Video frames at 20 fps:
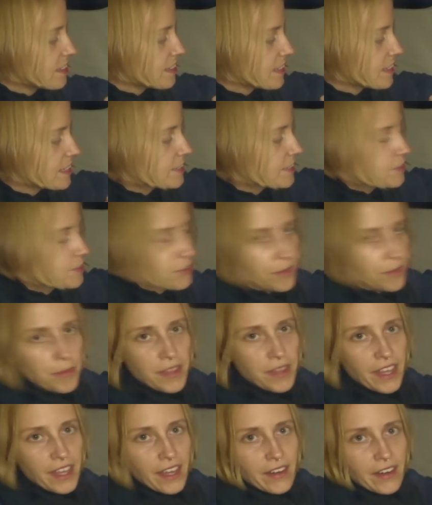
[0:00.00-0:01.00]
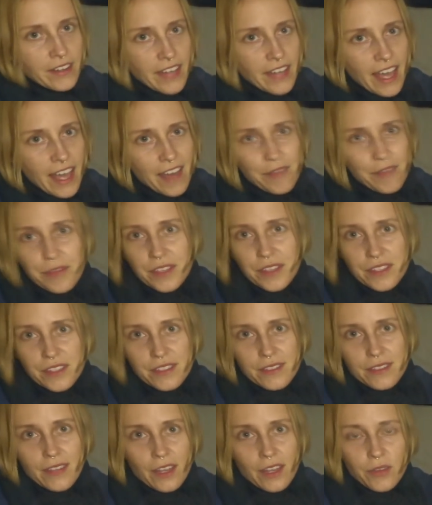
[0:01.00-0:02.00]
eat from there and have
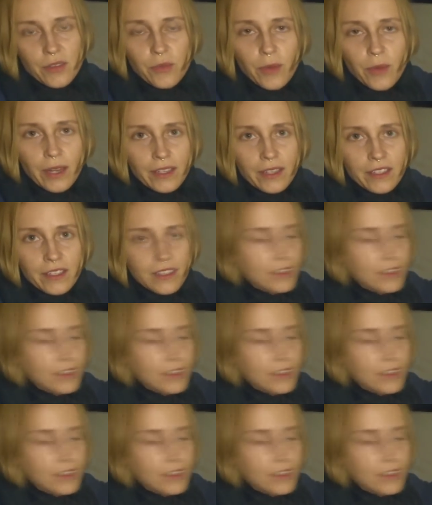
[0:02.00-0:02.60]
this not wet, you